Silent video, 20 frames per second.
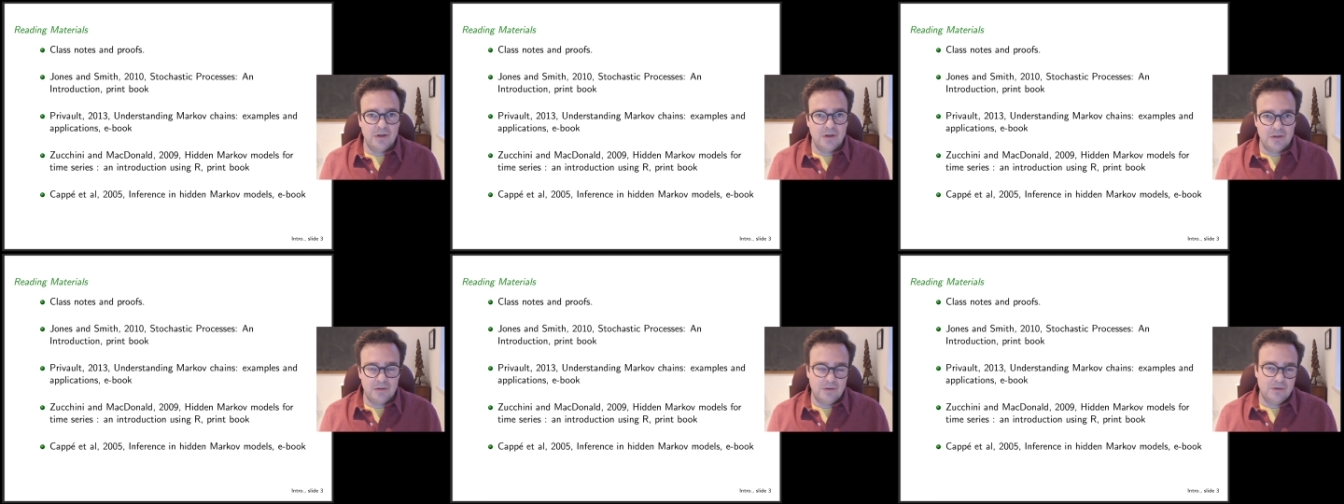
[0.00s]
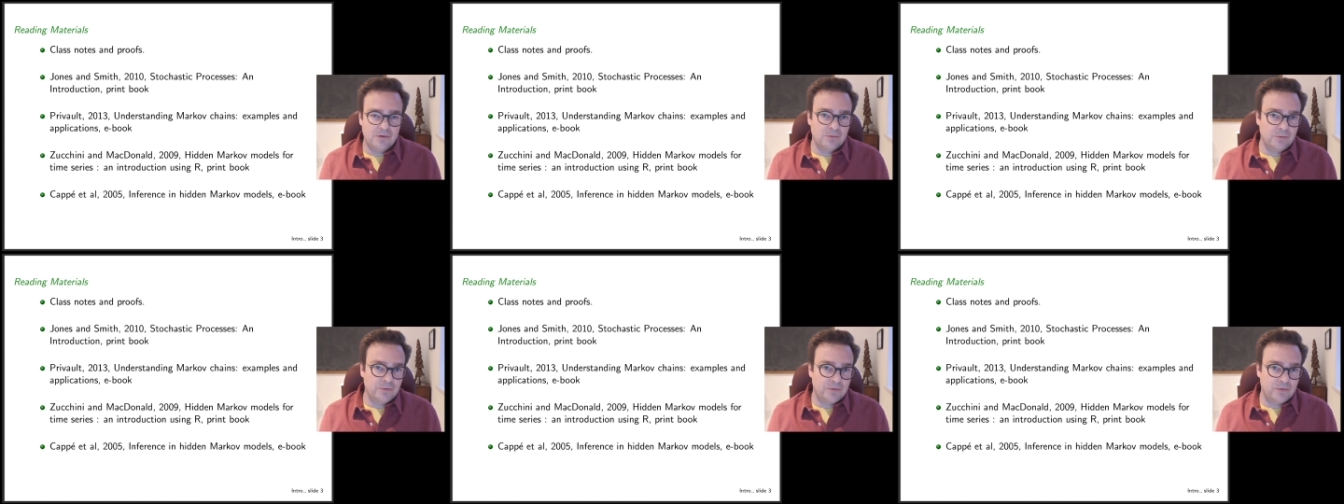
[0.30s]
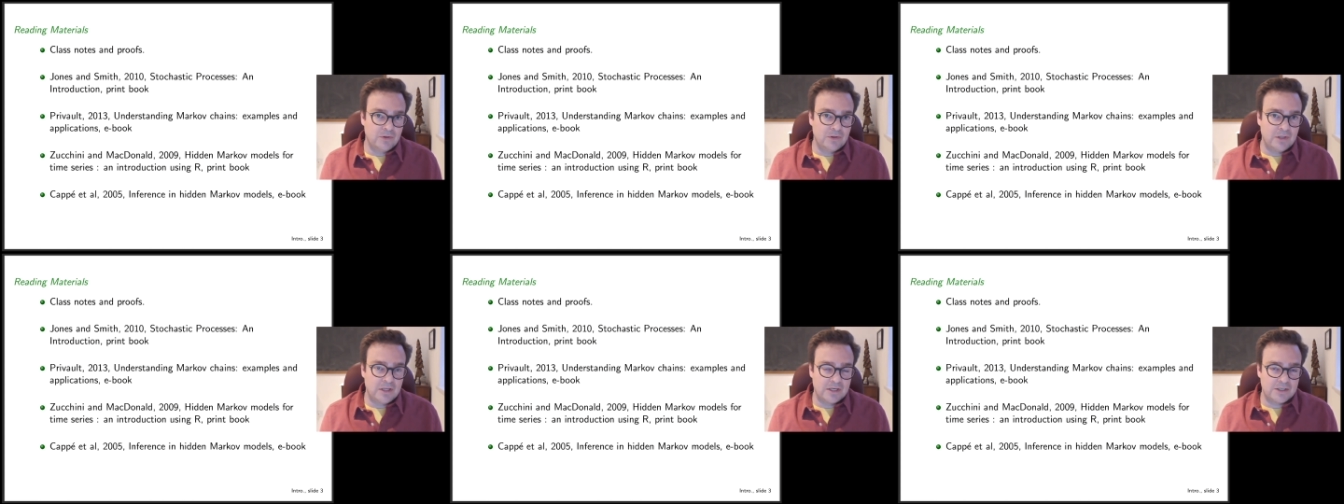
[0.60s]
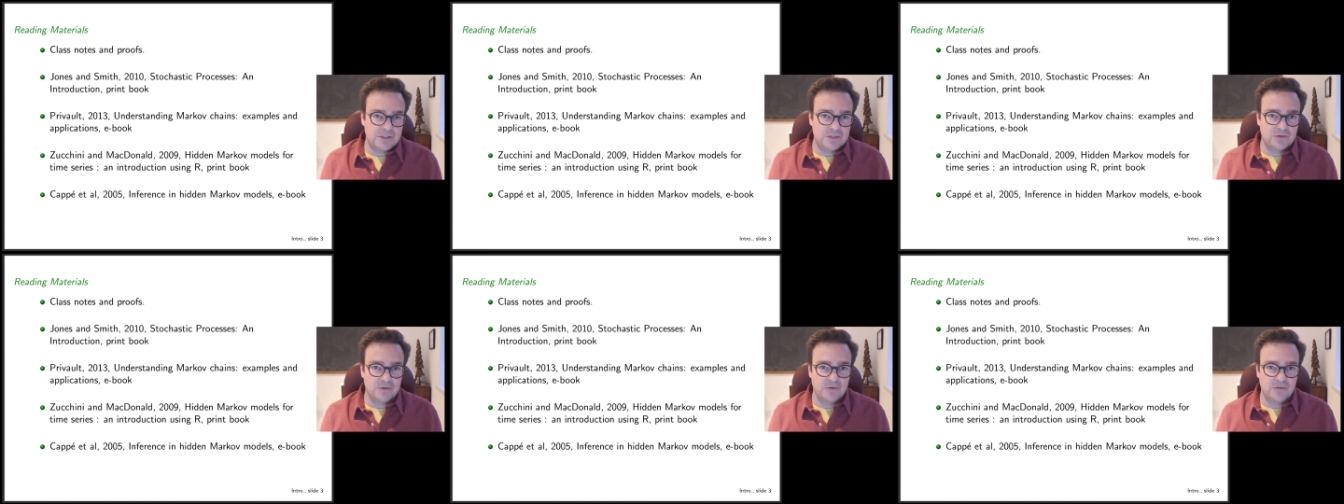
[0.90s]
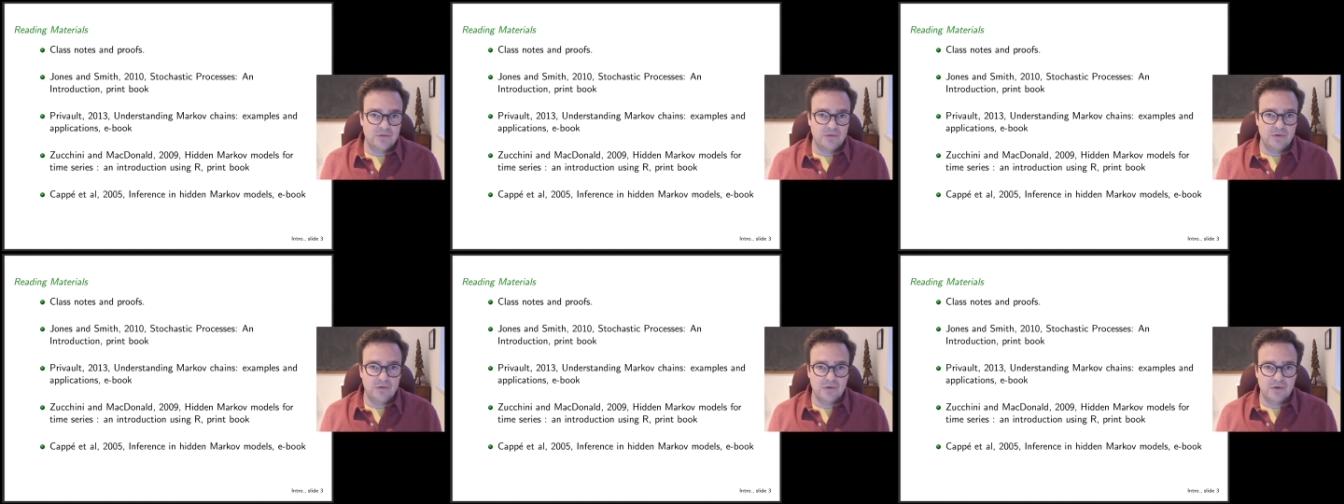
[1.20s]
along with the
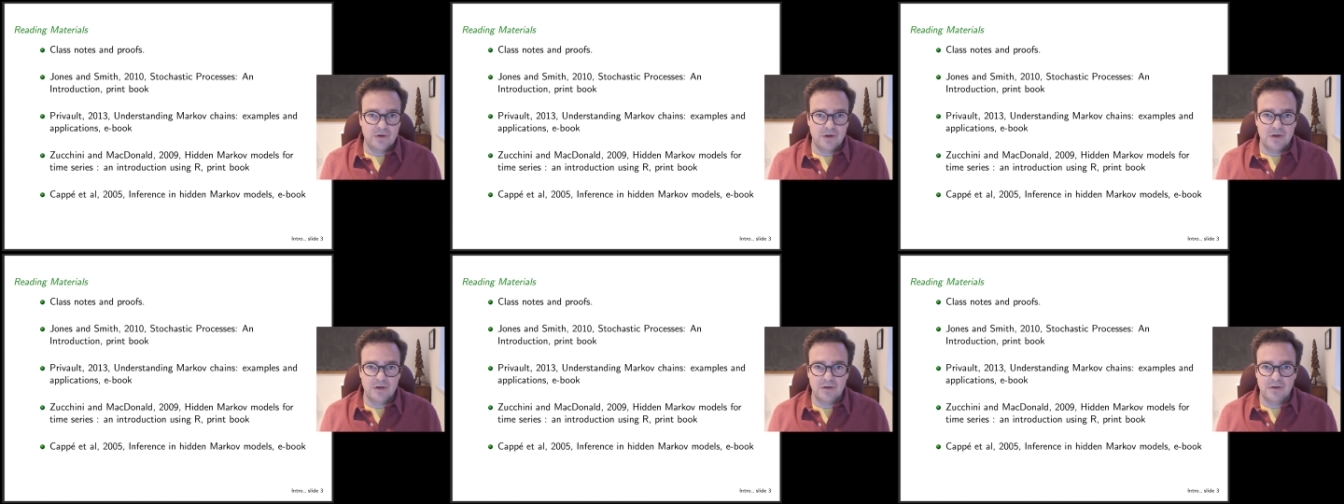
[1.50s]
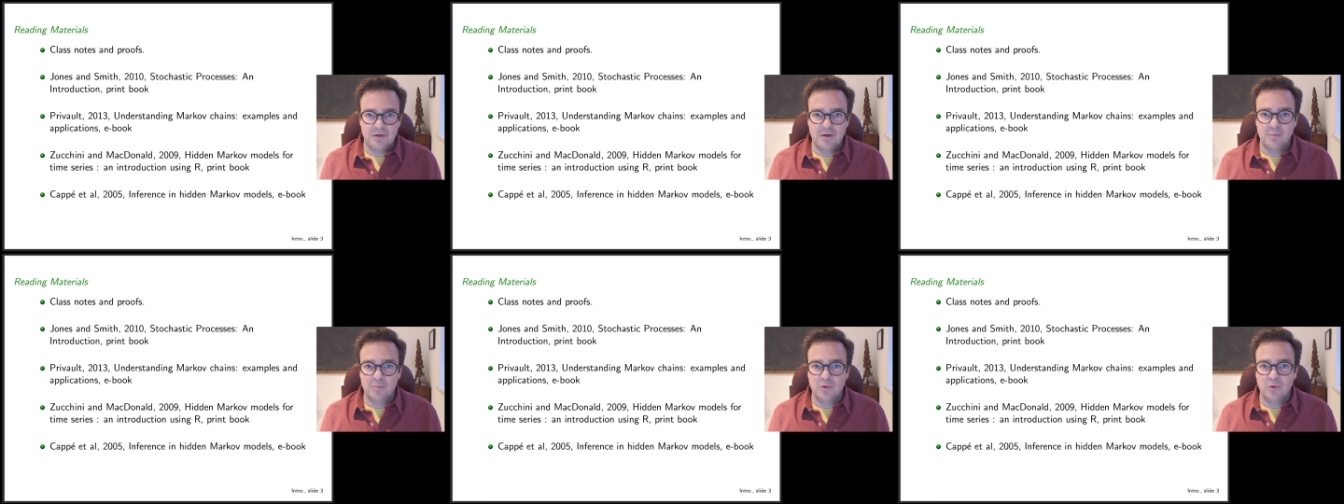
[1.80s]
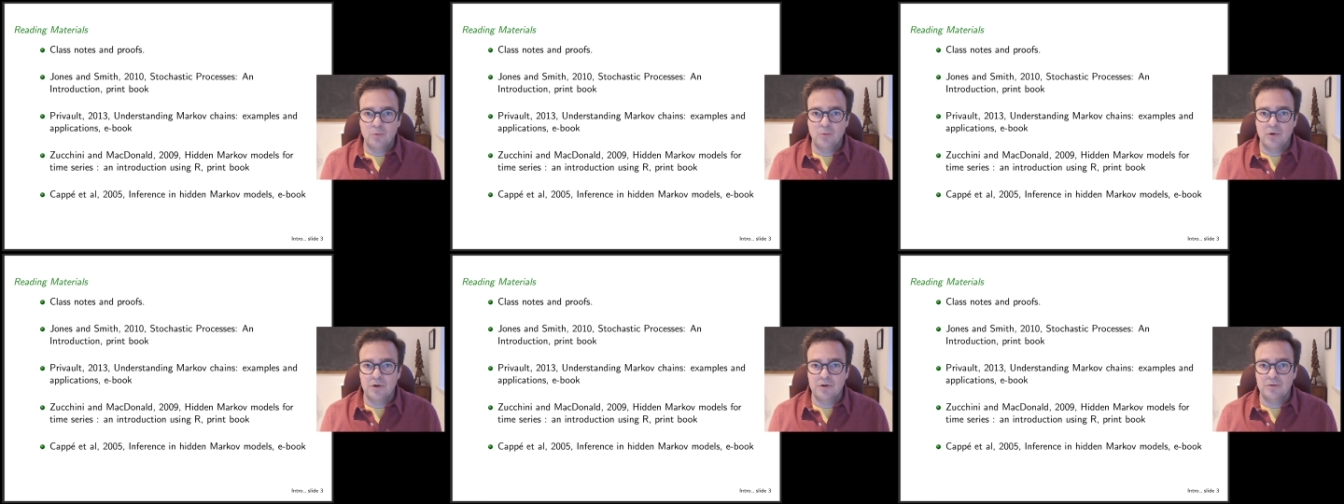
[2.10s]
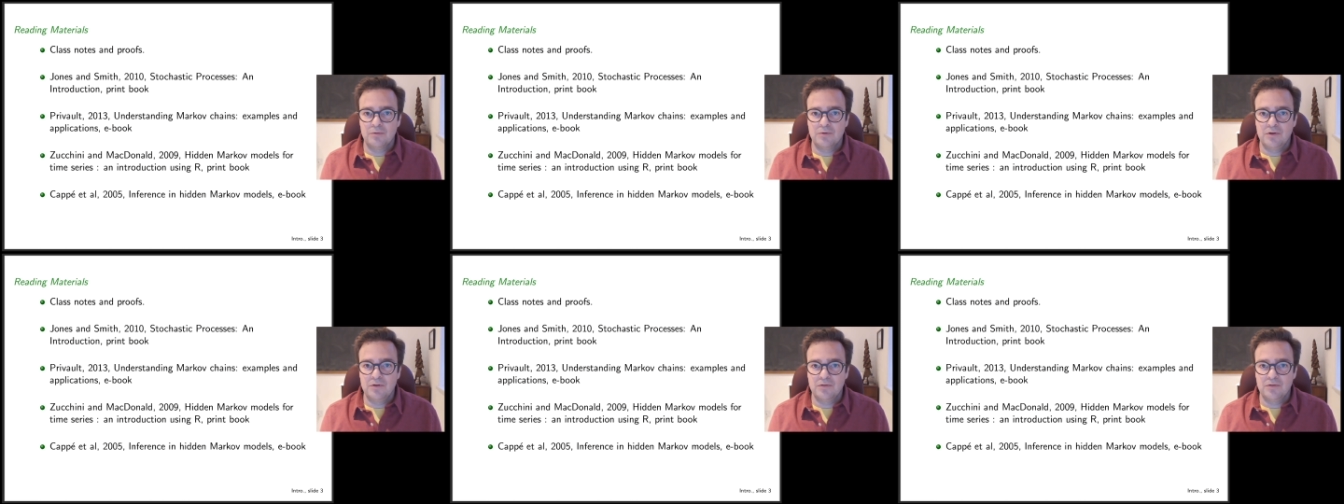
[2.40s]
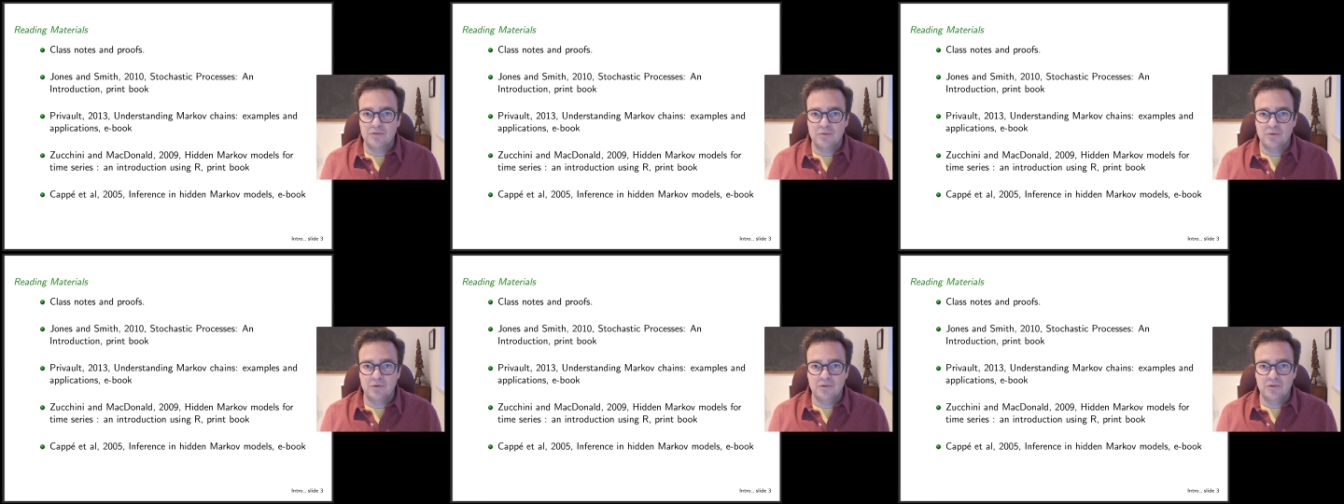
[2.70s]
lectures your kind of number one
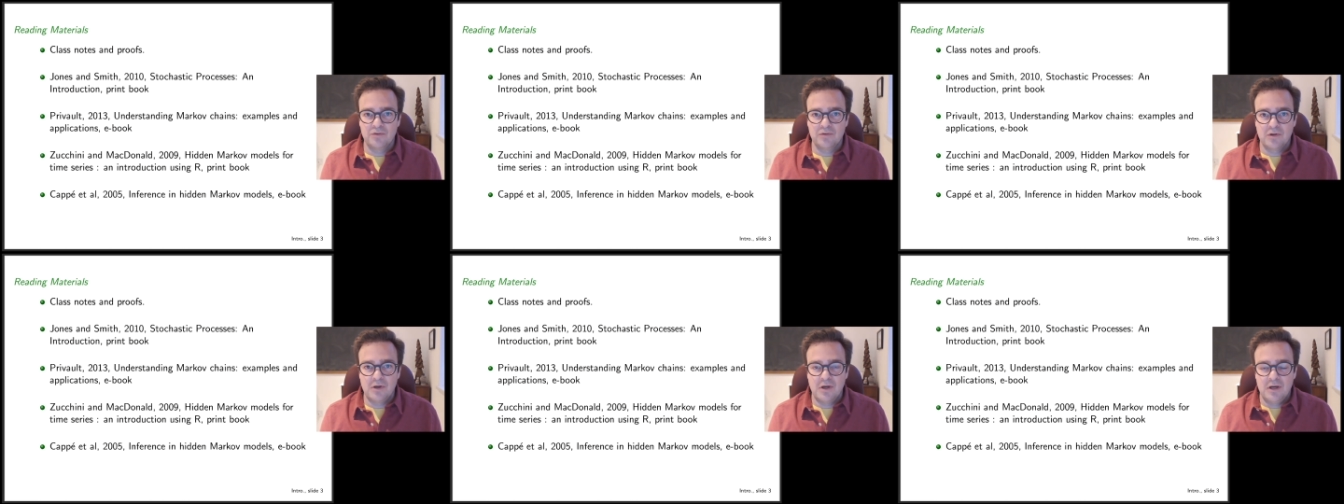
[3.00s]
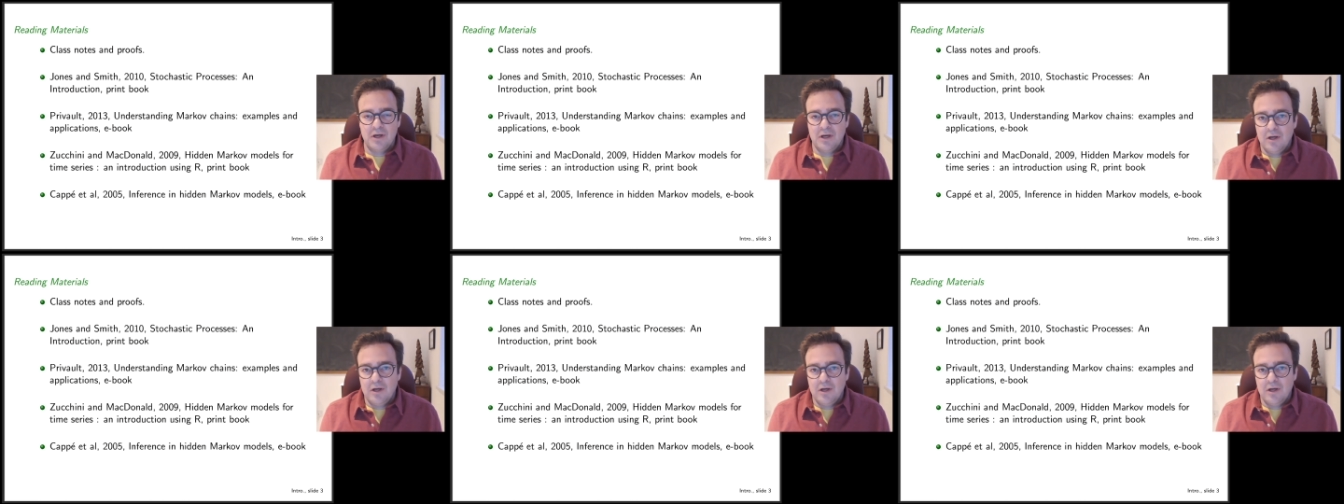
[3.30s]
resource.